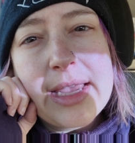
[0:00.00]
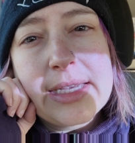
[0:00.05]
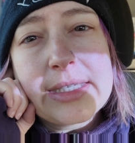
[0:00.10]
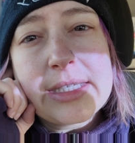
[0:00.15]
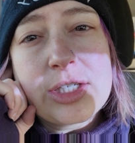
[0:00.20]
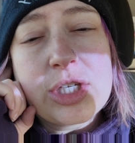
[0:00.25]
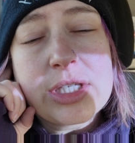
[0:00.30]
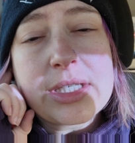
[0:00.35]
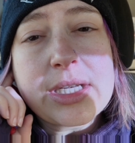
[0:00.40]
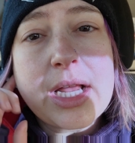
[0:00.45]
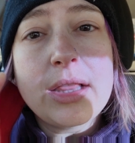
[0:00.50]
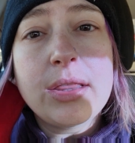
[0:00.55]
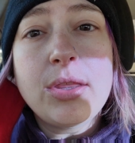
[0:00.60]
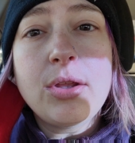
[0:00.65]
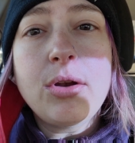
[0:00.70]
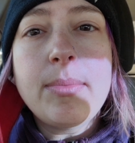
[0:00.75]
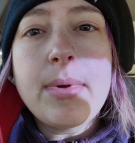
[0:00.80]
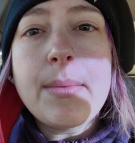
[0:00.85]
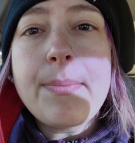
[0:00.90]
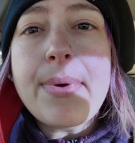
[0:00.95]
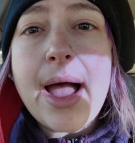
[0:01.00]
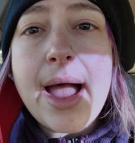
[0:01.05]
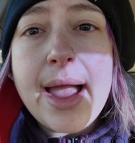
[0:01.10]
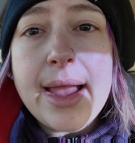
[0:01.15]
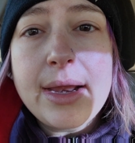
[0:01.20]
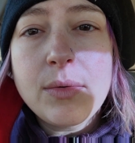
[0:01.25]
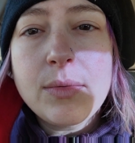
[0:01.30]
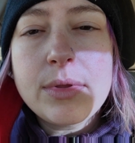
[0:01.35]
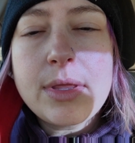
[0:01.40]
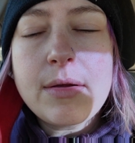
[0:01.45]
is just a little bit
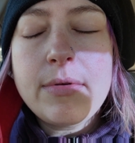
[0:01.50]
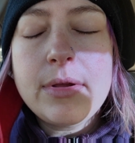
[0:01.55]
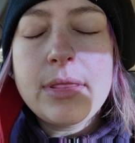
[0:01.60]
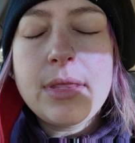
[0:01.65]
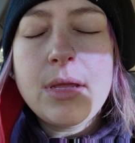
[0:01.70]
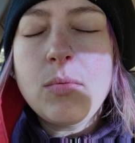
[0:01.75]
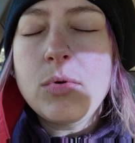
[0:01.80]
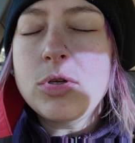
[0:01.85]
behind with everything,